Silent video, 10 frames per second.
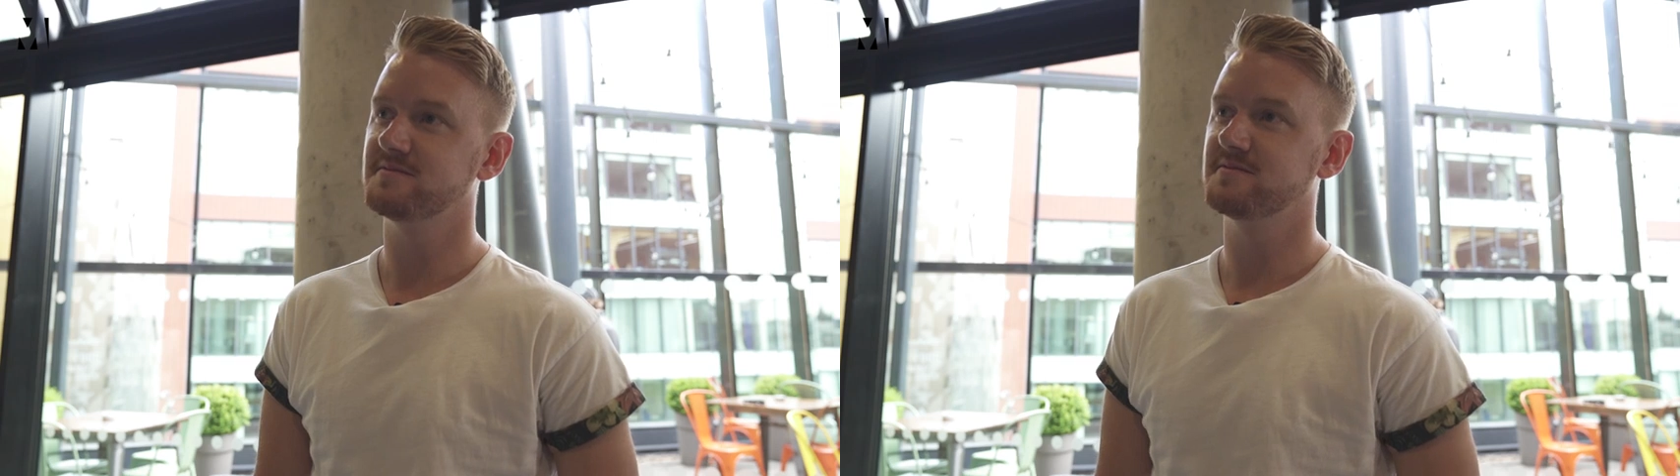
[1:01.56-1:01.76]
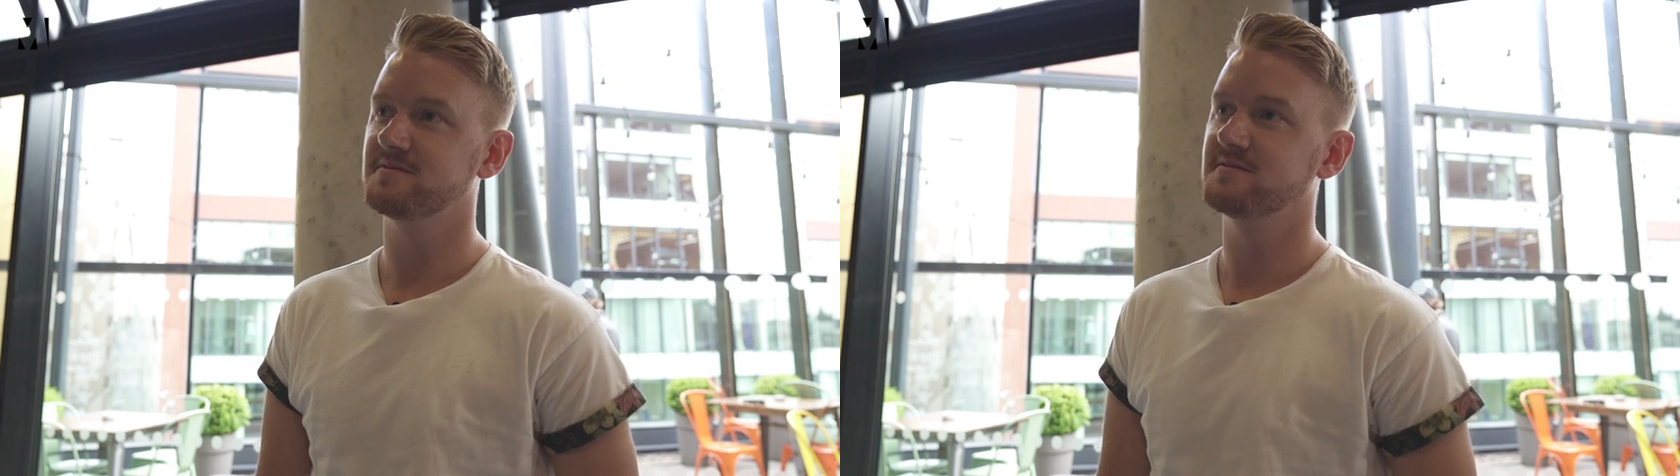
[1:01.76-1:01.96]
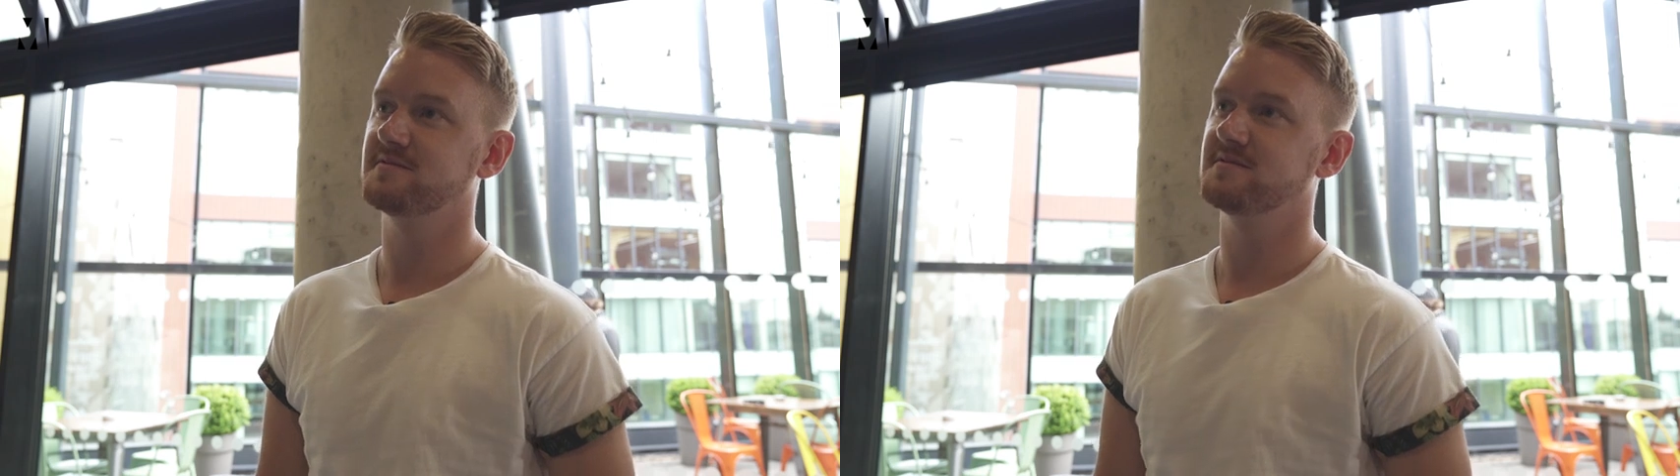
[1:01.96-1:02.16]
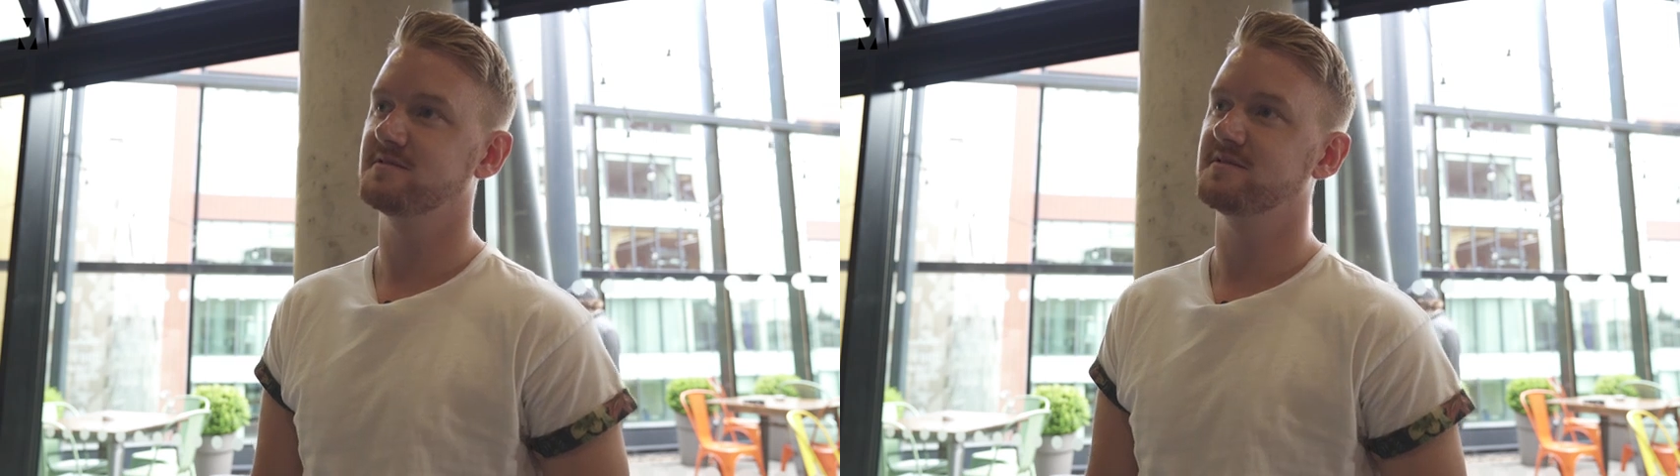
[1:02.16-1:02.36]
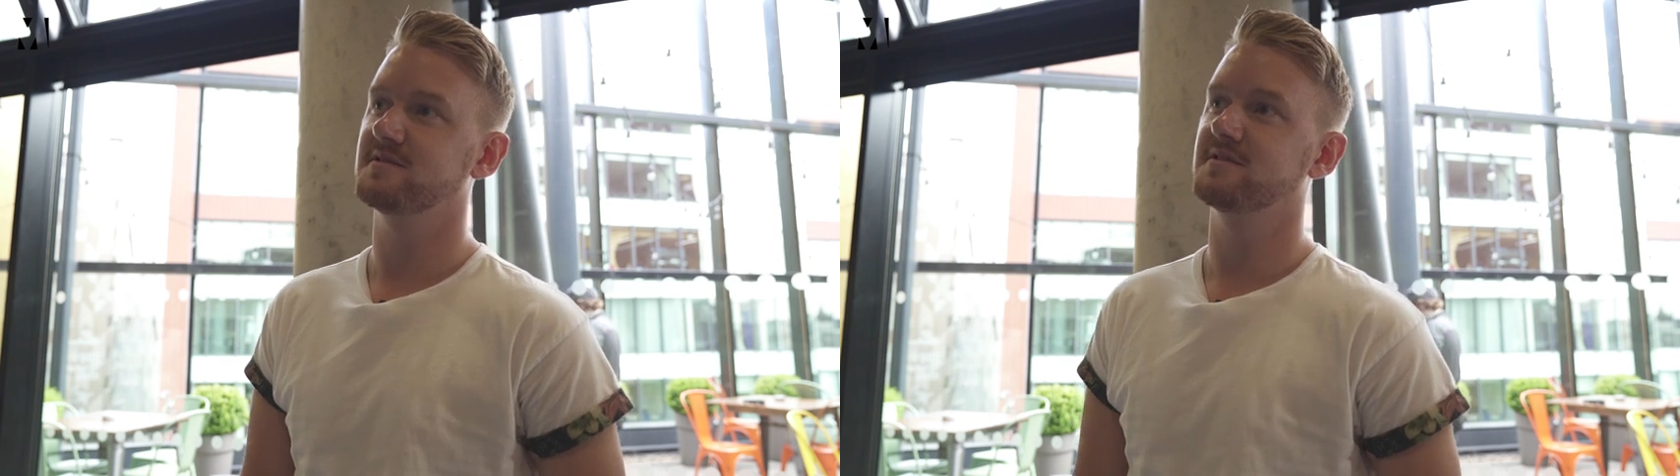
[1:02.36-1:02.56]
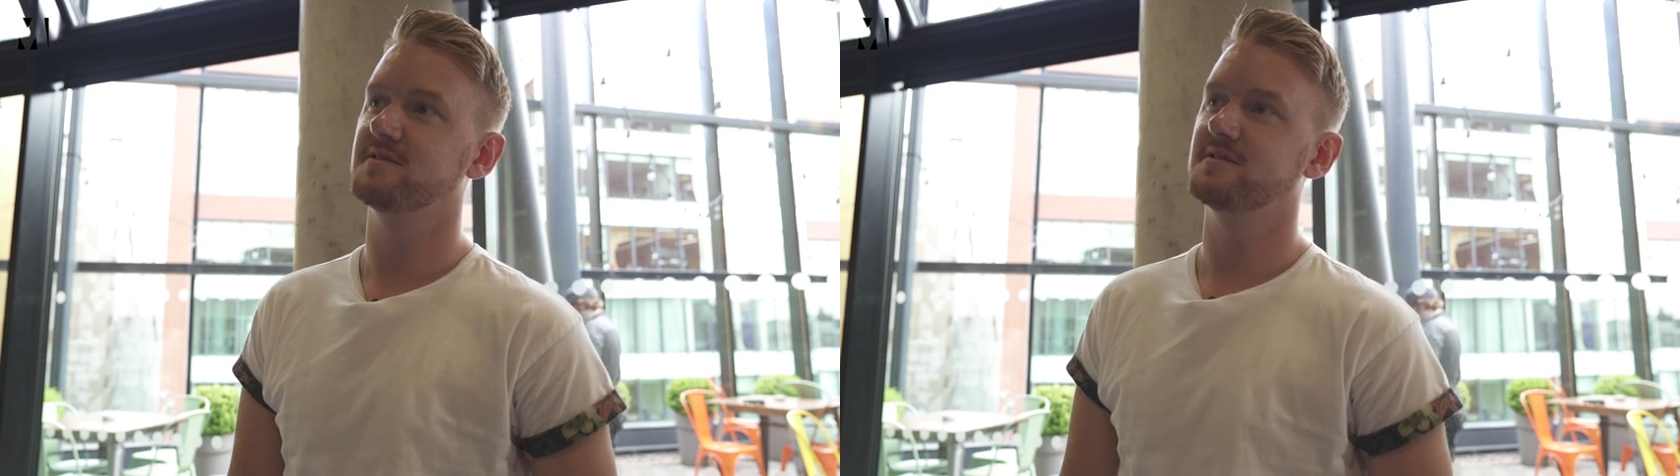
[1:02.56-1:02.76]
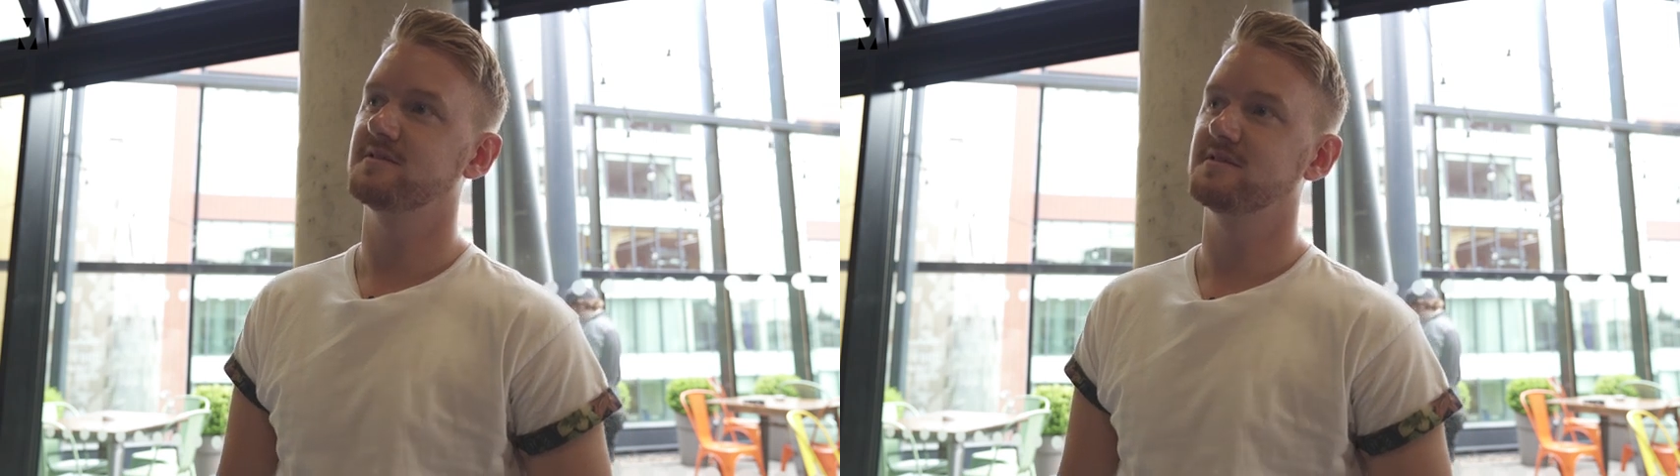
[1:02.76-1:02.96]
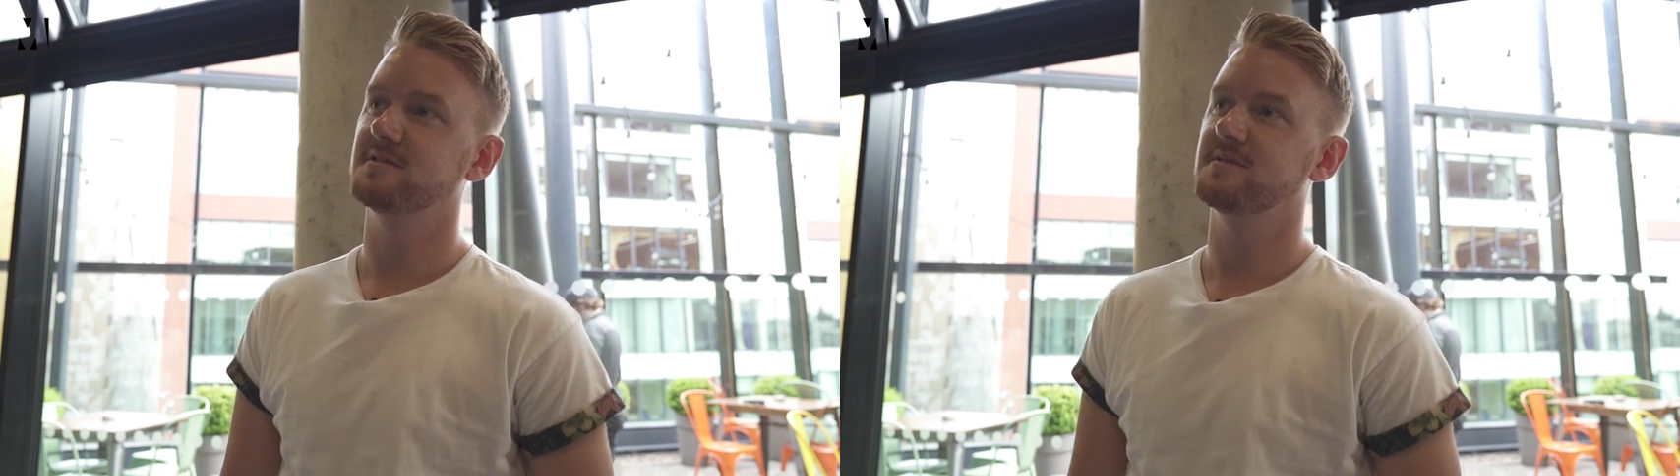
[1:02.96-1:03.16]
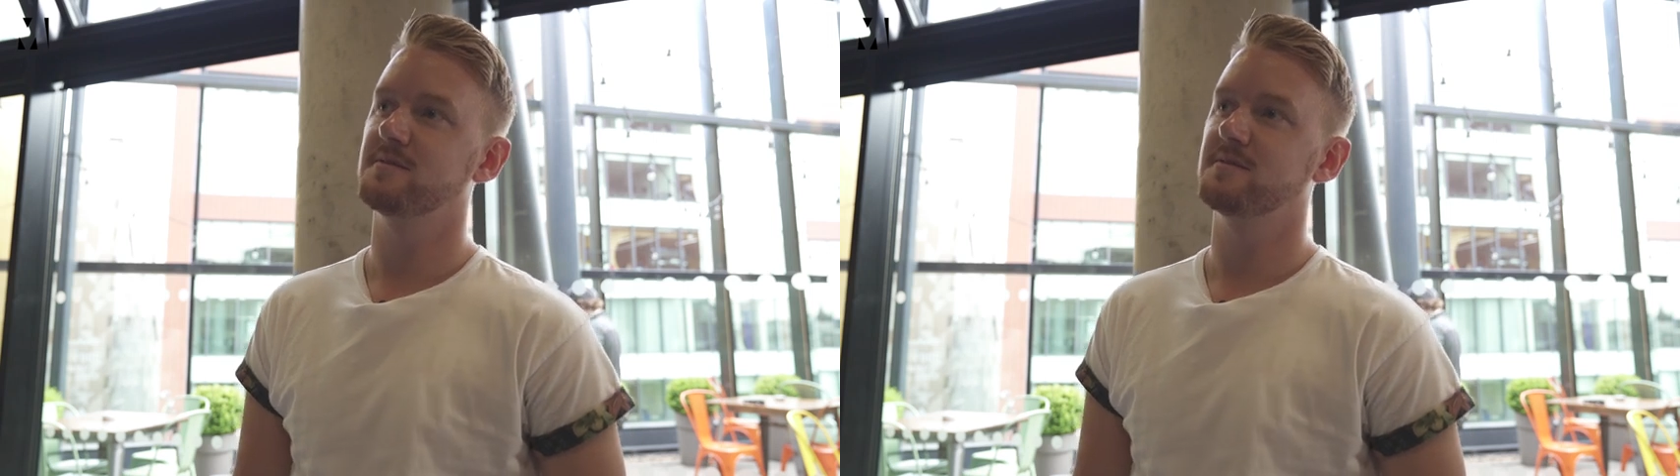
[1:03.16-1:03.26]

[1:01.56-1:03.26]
feel if, what, if this